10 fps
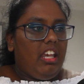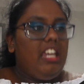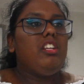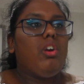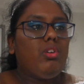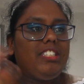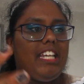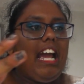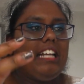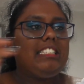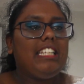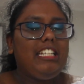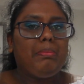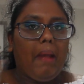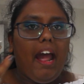he knows he has
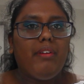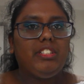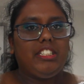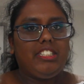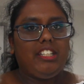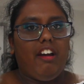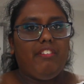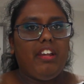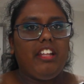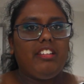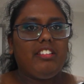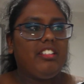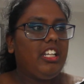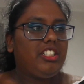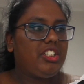these powers and stuff and
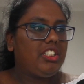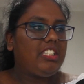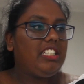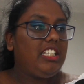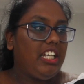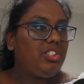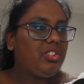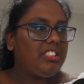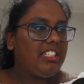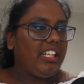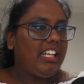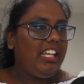it's just, it's interesting.